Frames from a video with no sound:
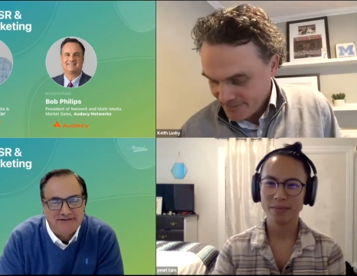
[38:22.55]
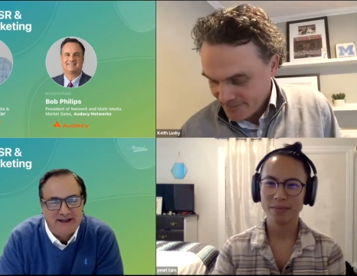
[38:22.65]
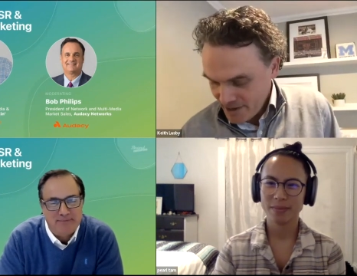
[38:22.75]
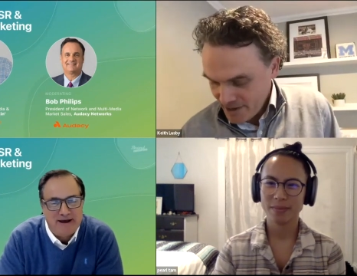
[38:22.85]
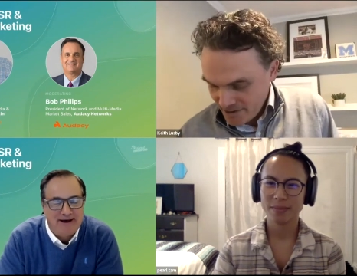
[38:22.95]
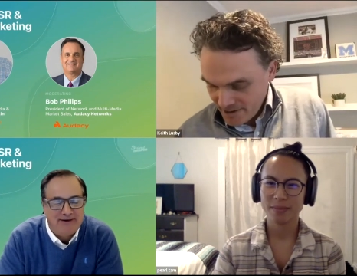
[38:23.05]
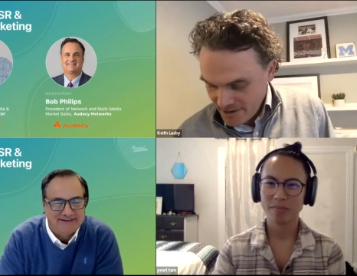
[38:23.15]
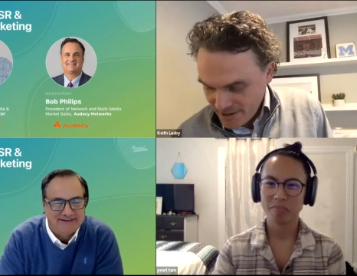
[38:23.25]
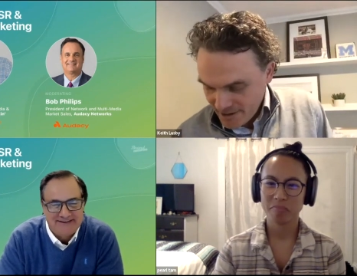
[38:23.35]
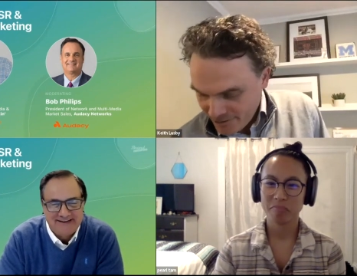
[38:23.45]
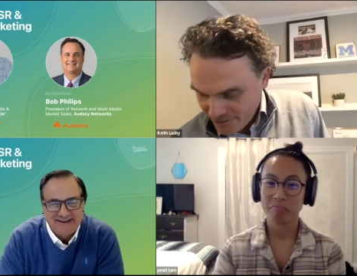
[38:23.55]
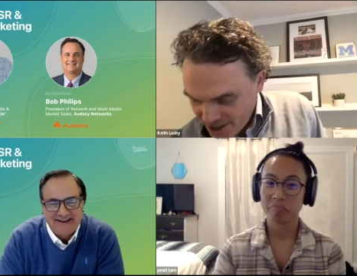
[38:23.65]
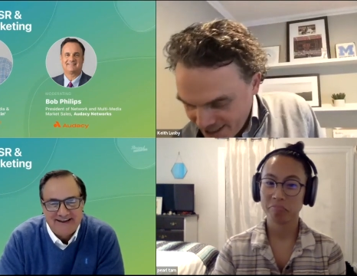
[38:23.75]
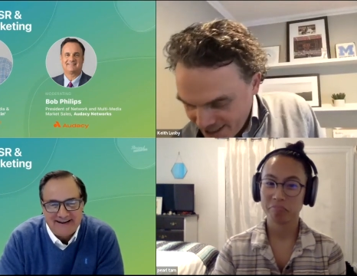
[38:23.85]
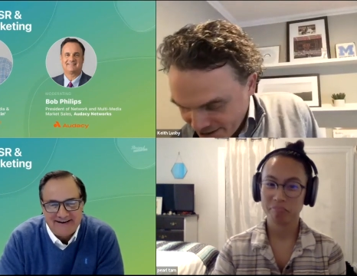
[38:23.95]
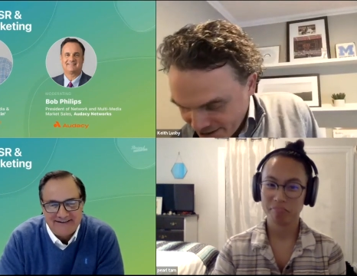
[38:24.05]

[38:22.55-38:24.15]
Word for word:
Speaker 1: came out.
Speaker 2: Fly on